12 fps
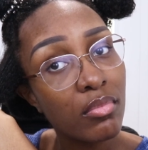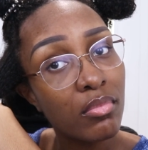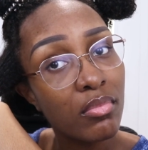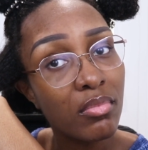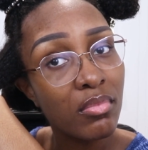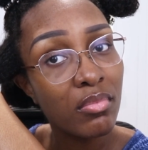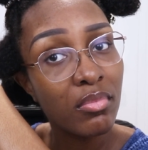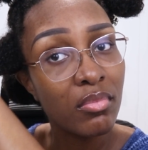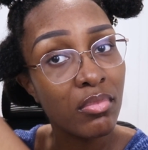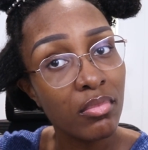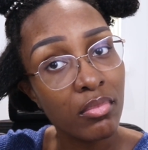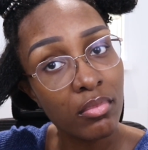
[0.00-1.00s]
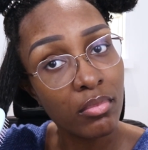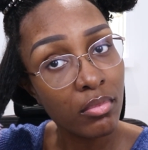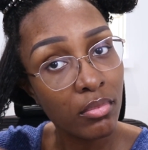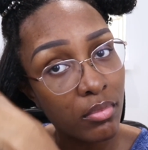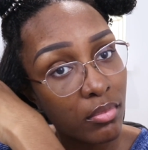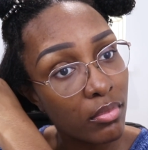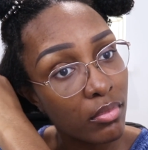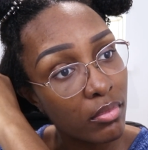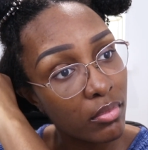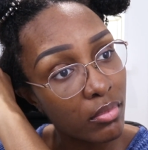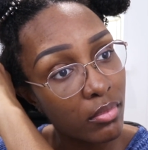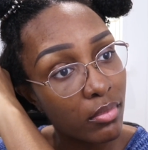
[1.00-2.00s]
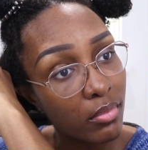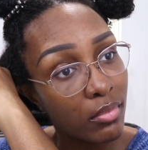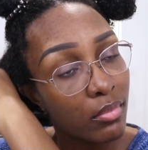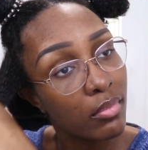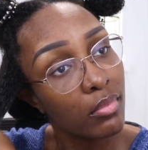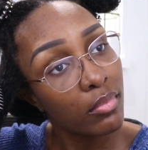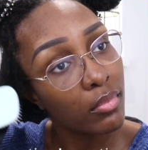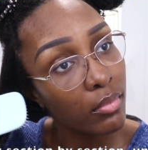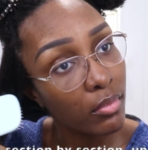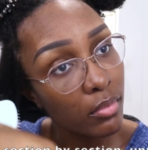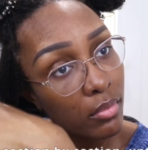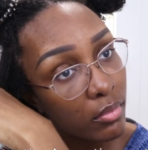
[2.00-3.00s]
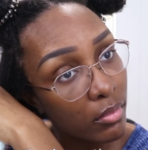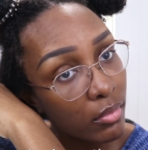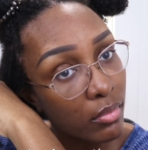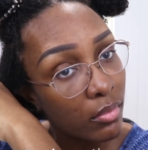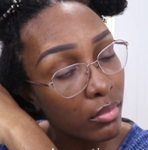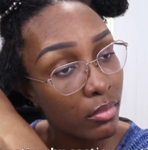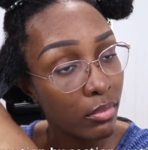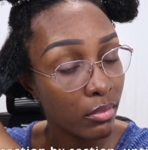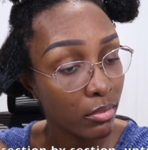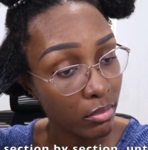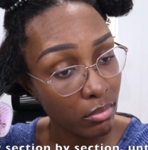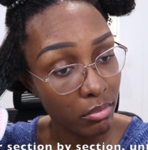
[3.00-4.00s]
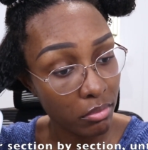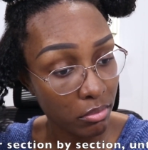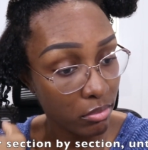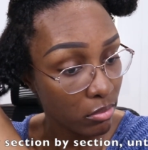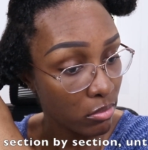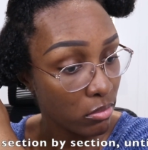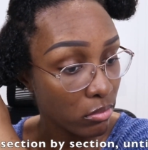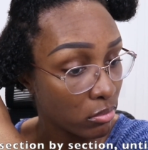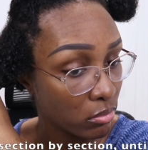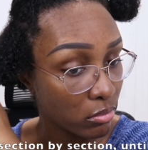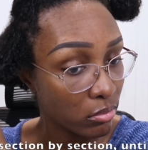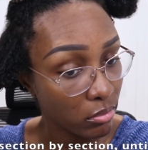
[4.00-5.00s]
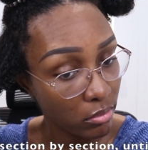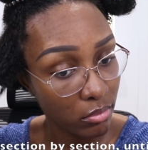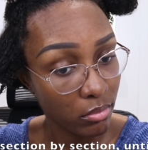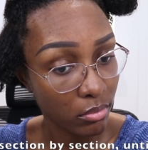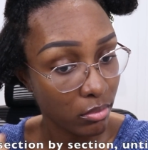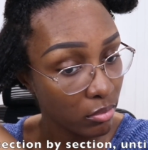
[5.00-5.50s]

(silence)